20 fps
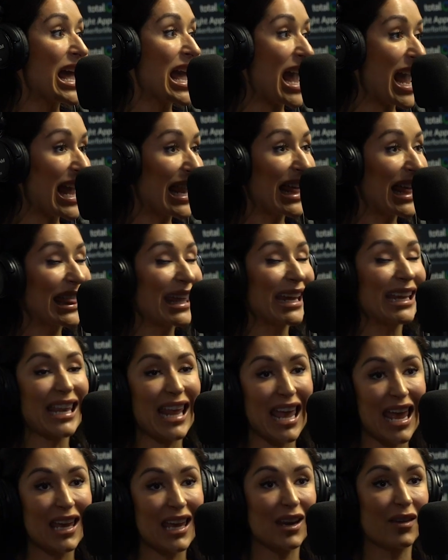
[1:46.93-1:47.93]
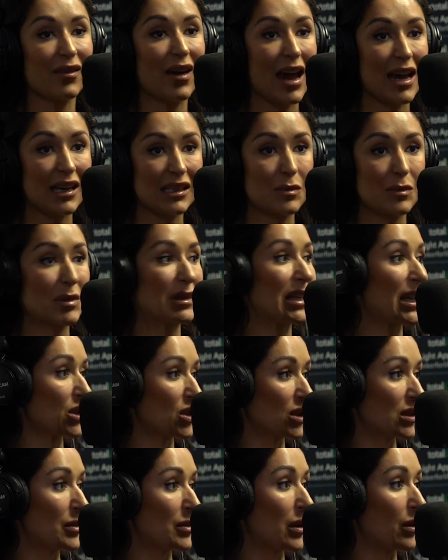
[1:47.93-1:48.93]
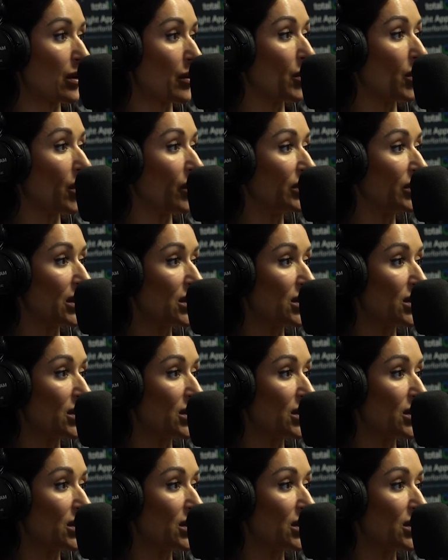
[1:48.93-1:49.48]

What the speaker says: Anything negative has the potential to be removed.